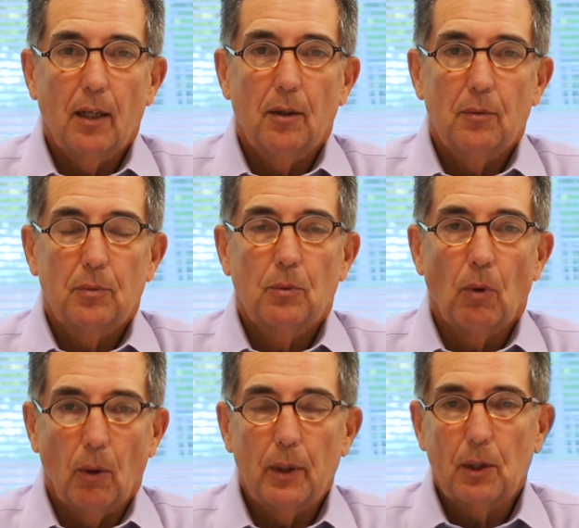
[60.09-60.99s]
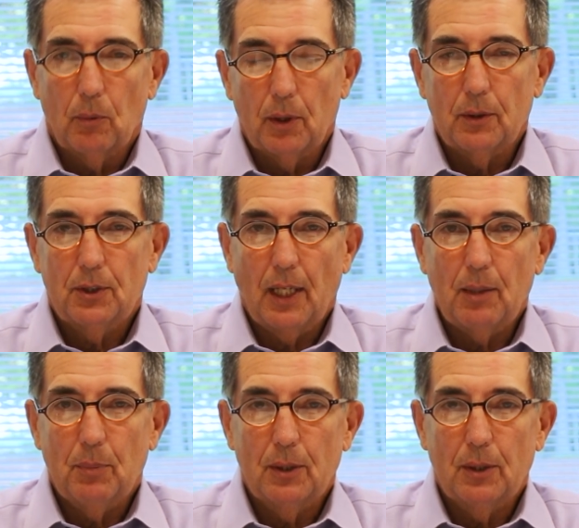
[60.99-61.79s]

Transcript: of growing a real estate